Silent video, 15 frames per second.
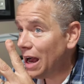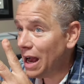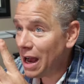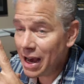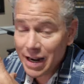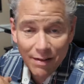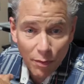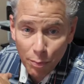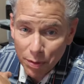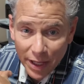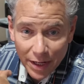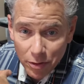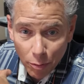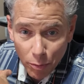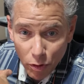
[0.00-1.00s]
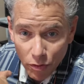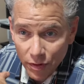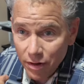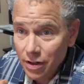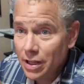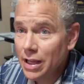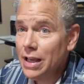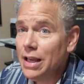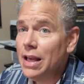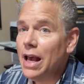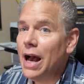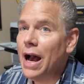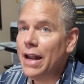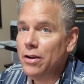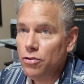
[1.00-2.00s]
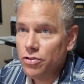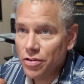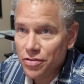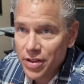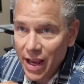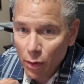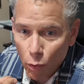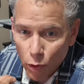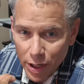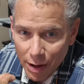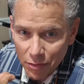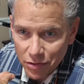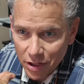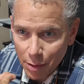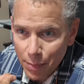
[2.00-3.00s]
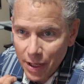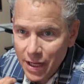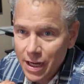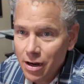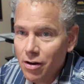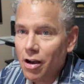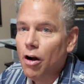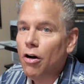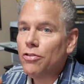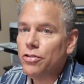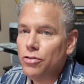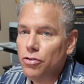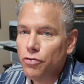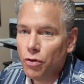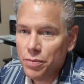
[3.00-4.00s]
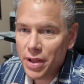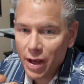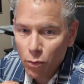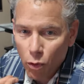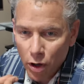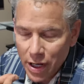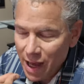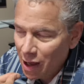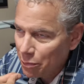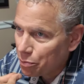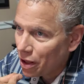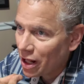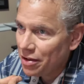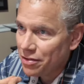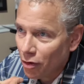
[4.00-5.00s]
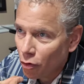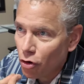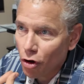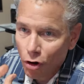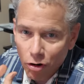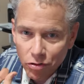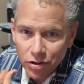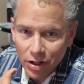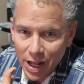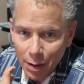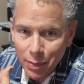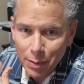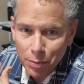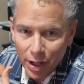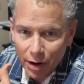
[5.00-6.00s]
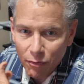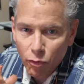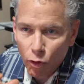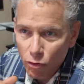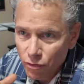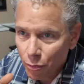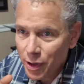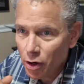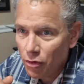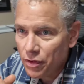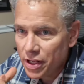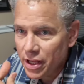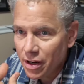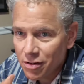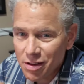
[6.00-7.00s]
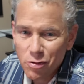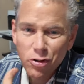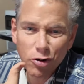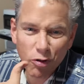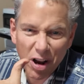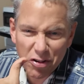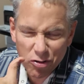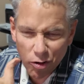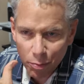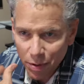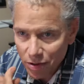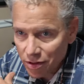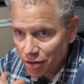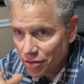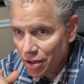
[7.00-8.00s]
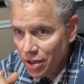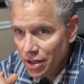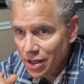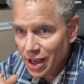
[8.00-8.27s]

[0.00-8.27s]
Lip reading: I never planned on moving. I knew since day one I was going to be here. I also knew from day one that I'd probably sell cars to a lot of people that have worked for me over the years. I was in a restaurant business.